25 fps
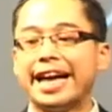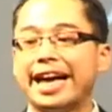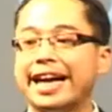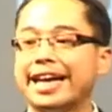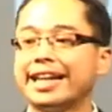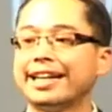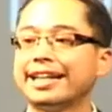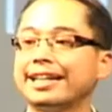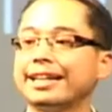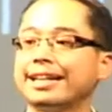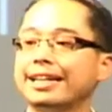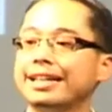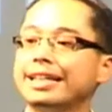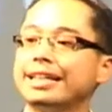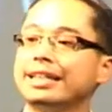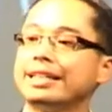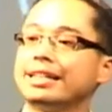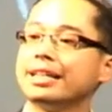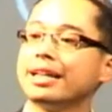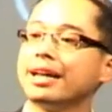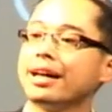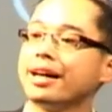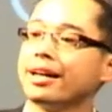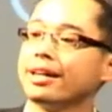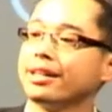and
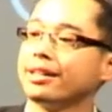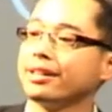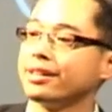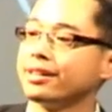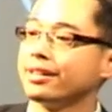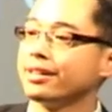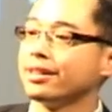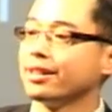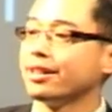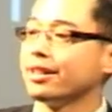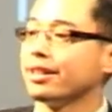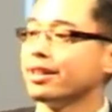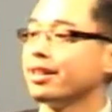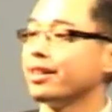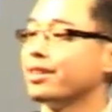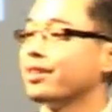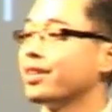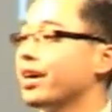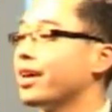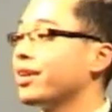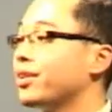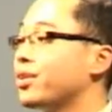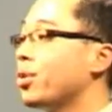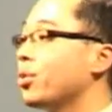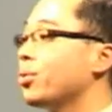lean not in
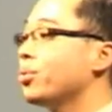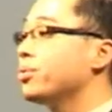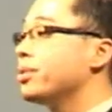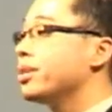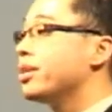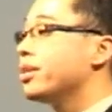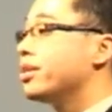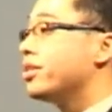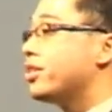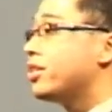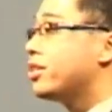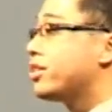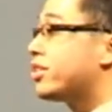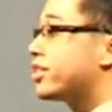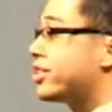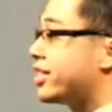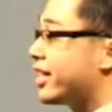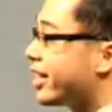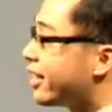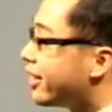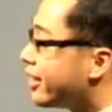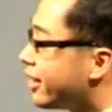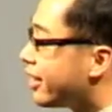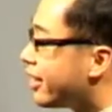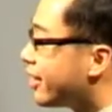thine own
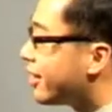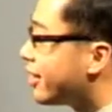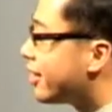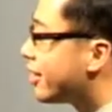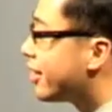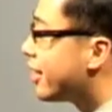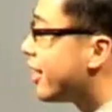understanding.